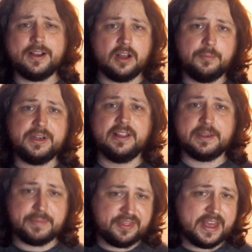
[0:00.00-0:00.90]
a company
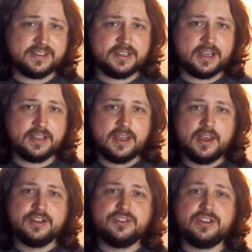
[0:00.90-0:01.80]
like Bethesda
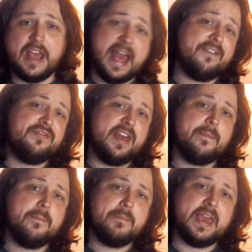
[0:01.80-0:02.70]
to have
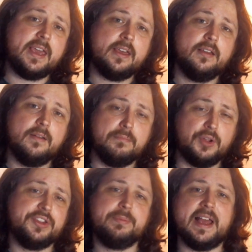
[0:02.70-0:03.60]
them make
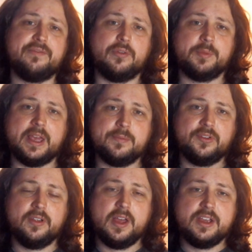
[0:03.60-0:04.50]
multi platform
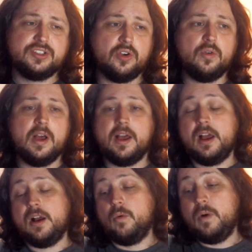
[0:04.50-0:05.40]
games. So
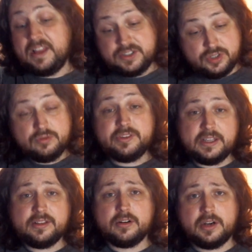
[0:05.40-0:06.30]
while I do
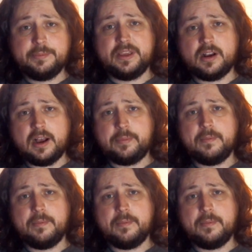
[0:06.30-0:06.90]
think there are going to be a couple